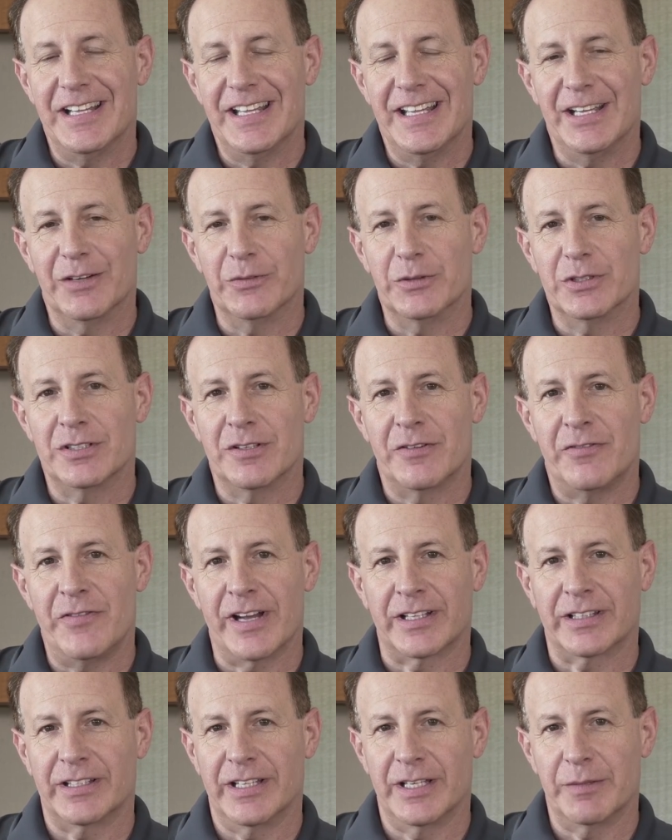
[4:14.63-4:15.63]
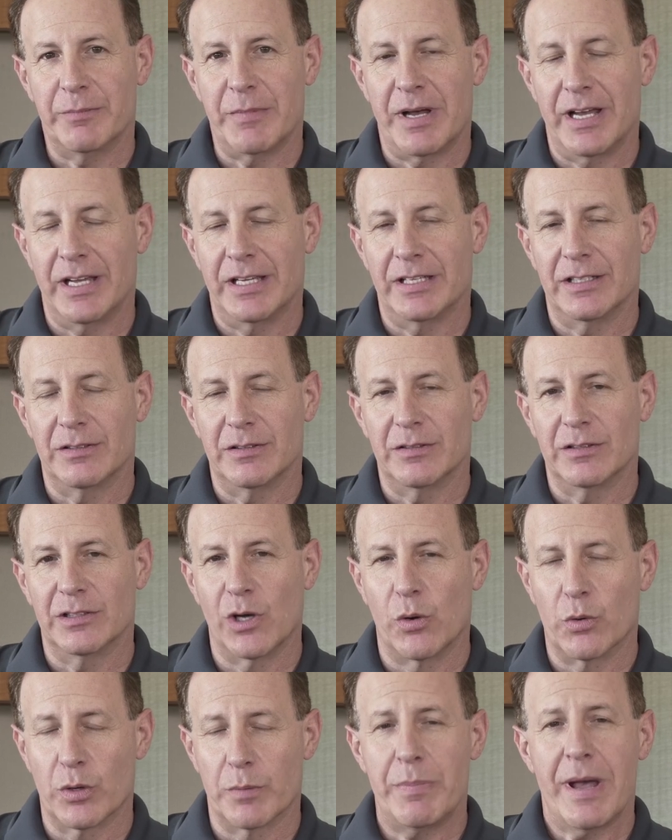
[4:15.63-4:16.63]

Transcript: It was affecting my lower